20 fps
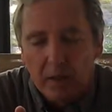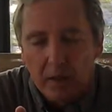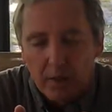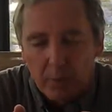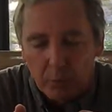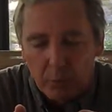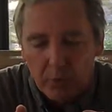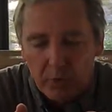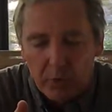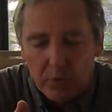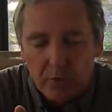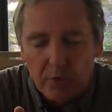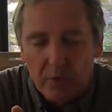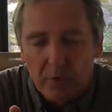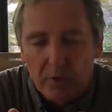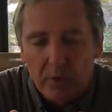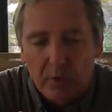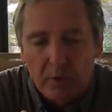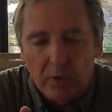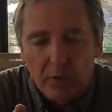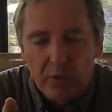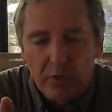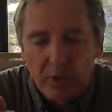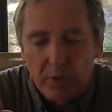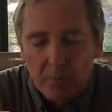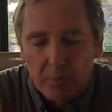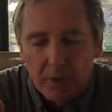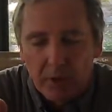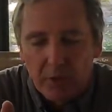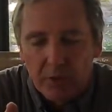And when you close
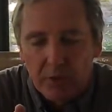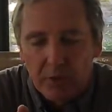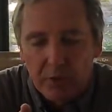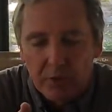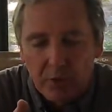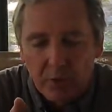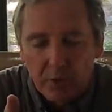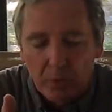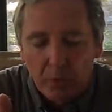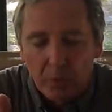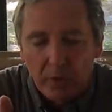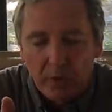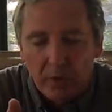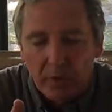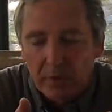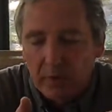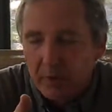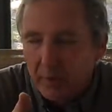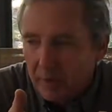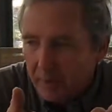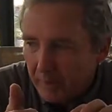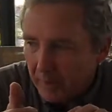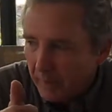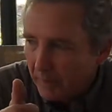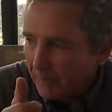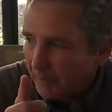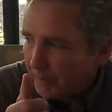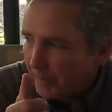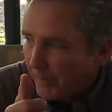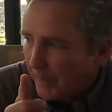that bail and you start reeling it
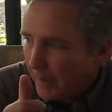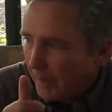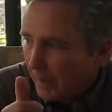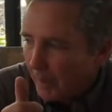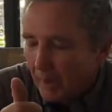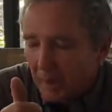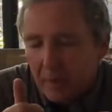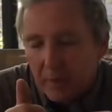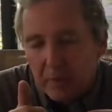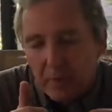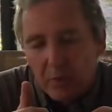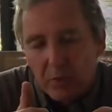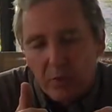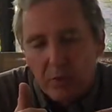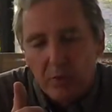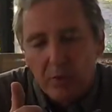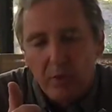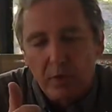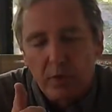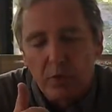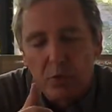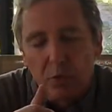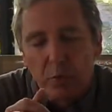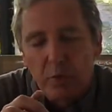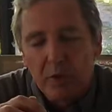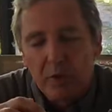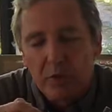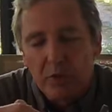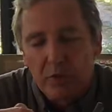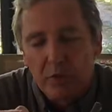in, the
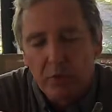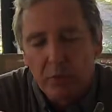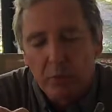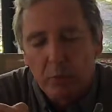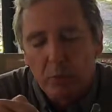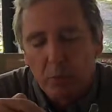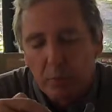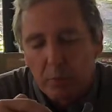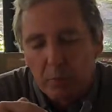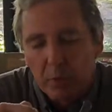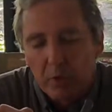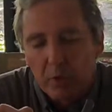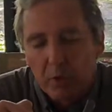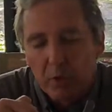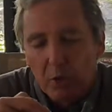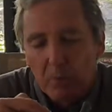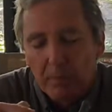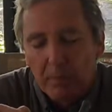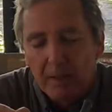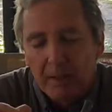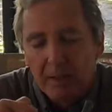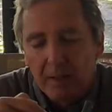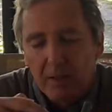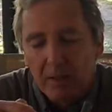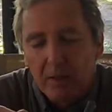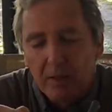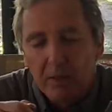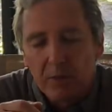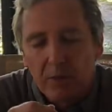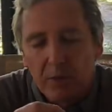twist will come
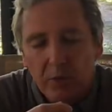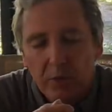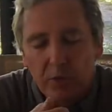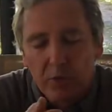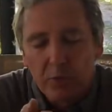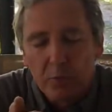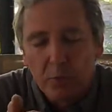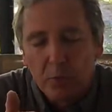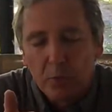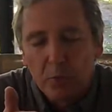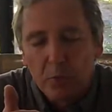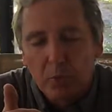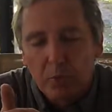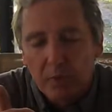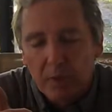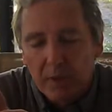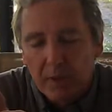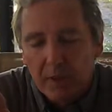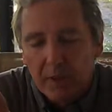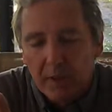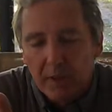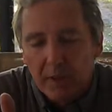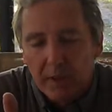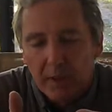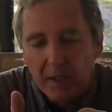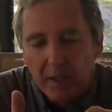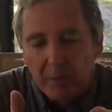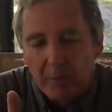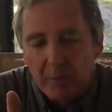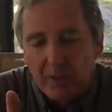back onto the spool,
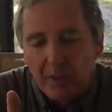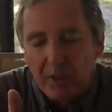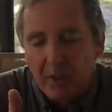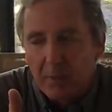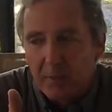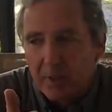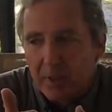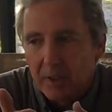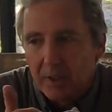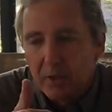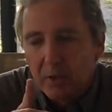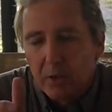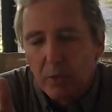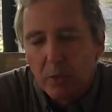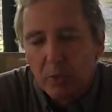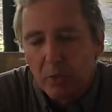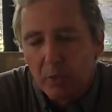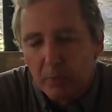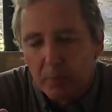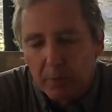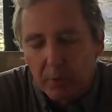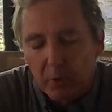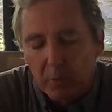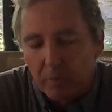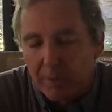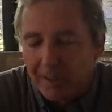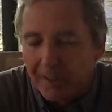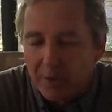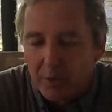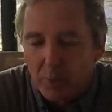and by the time you get the lure up, you're
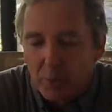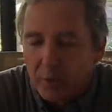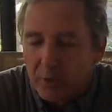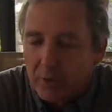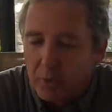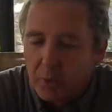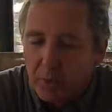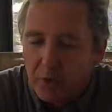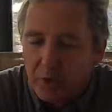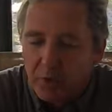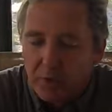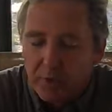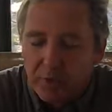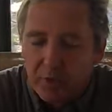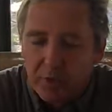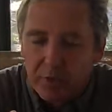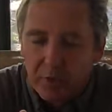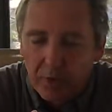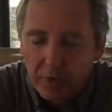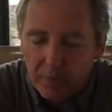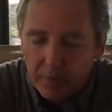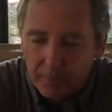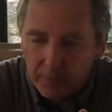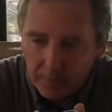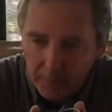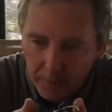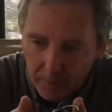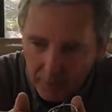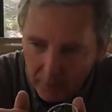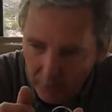back to where you was when you started.
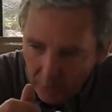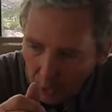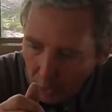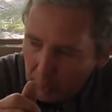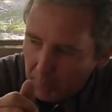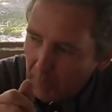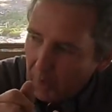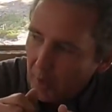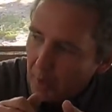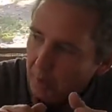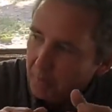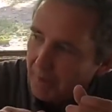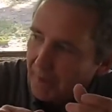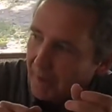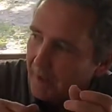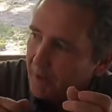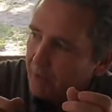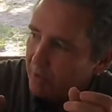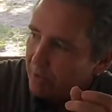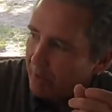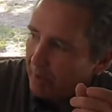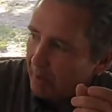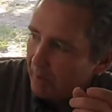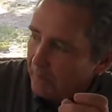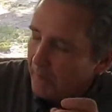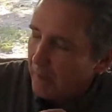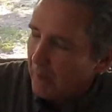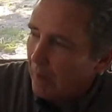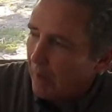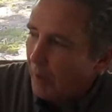Open it up, cast
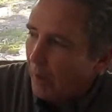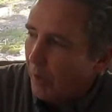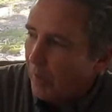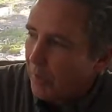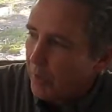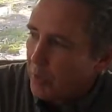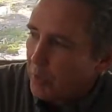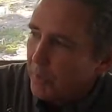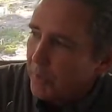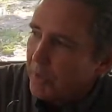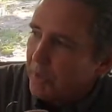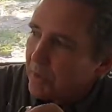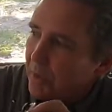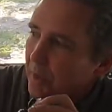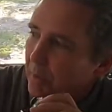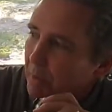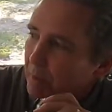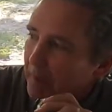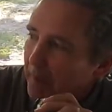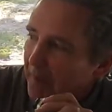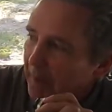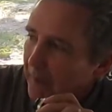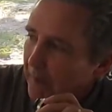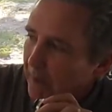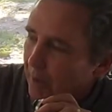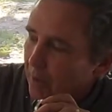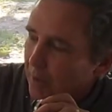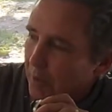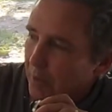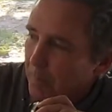out, all the twists come back
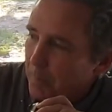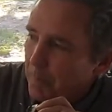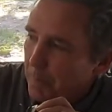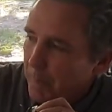out.